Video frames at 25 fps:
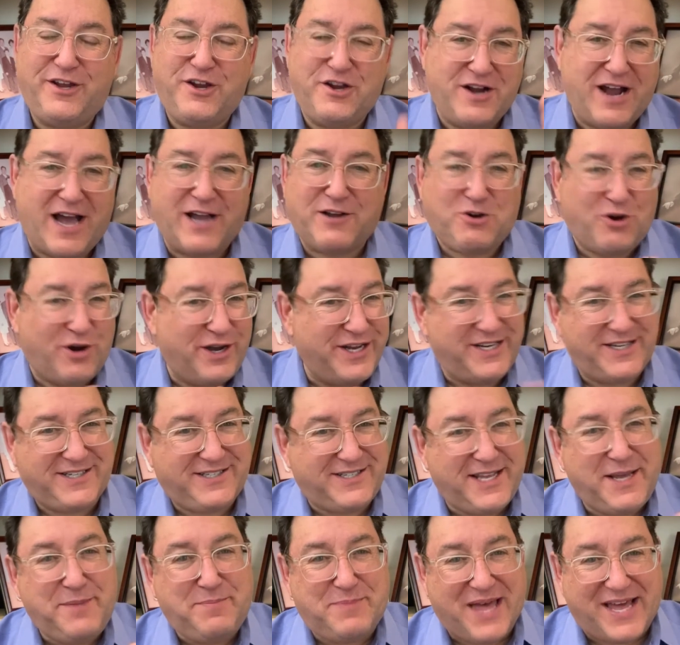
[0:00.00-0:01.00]
You're not going to
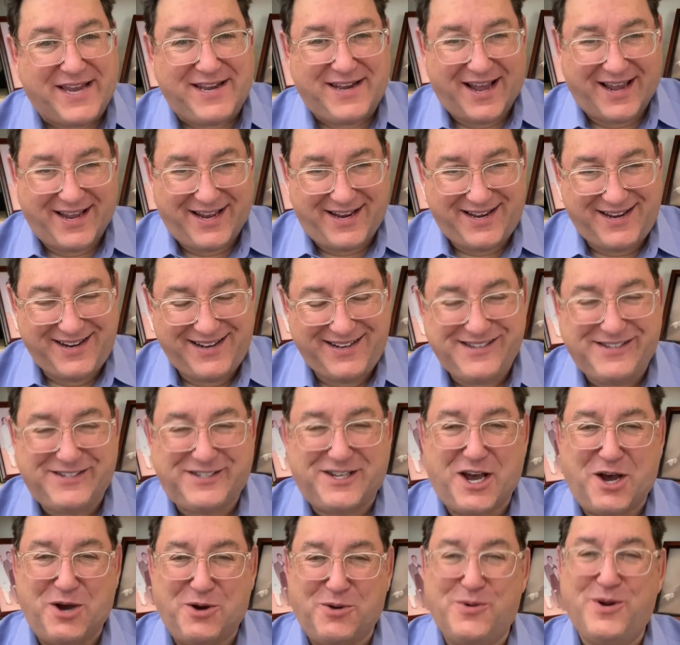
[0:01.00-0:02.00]
sleep that night.
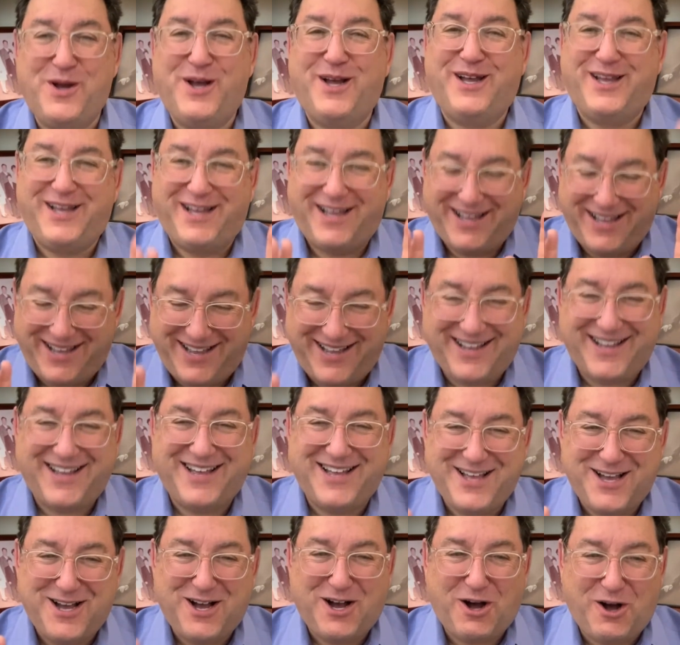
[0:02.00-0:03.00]
So
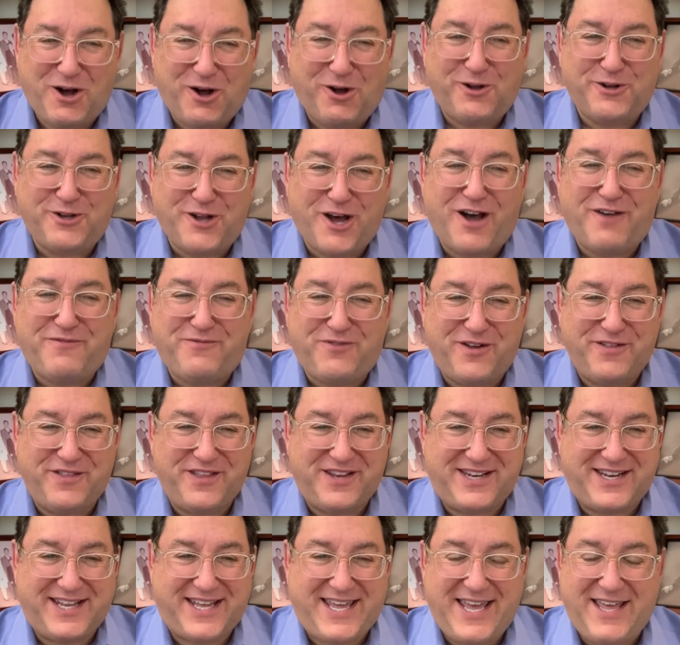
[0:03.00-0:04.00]
hold off on
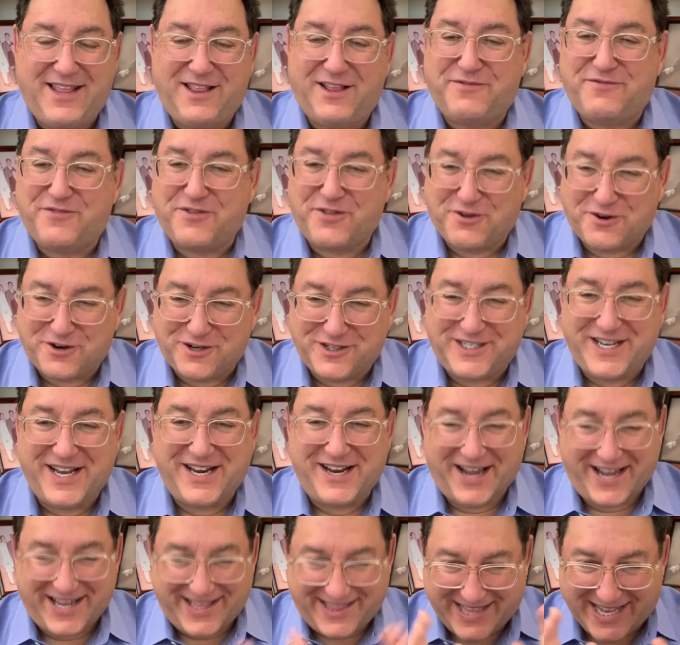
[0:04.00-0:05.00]
the tequila for Thursday
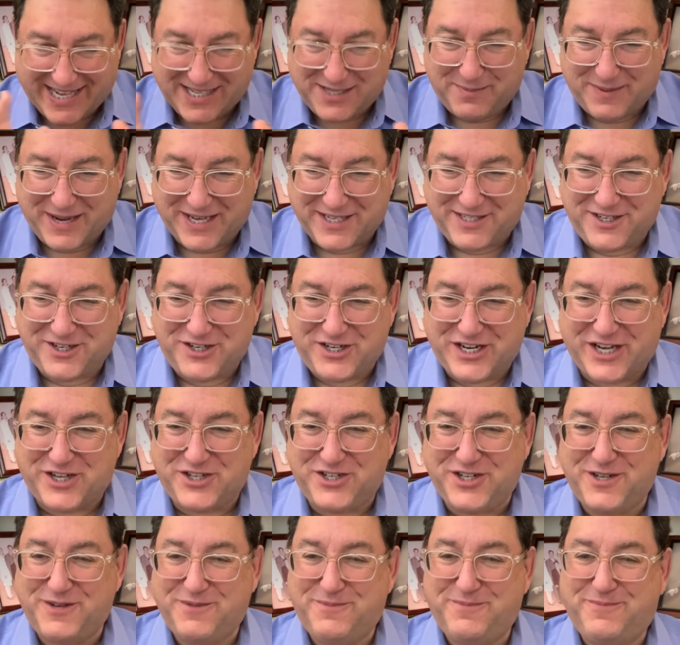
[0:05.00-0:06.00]
night. That's my
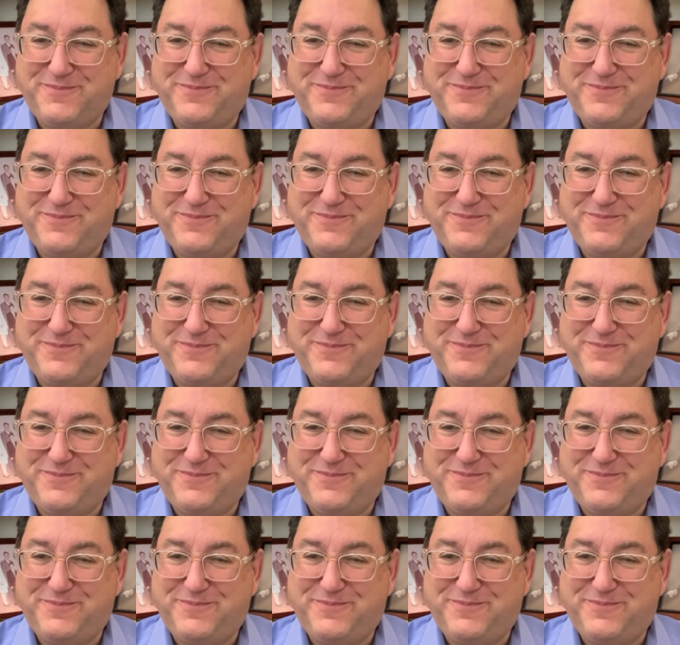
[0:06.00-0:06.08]
suggestion.